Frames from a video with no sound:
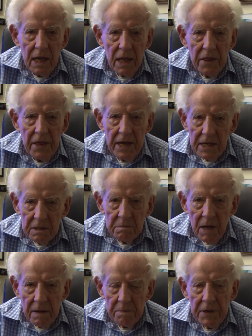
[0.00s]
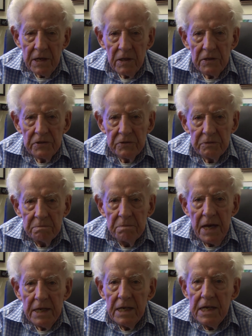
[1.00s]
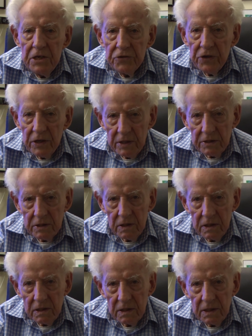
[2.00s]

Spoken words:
Then my parents met each other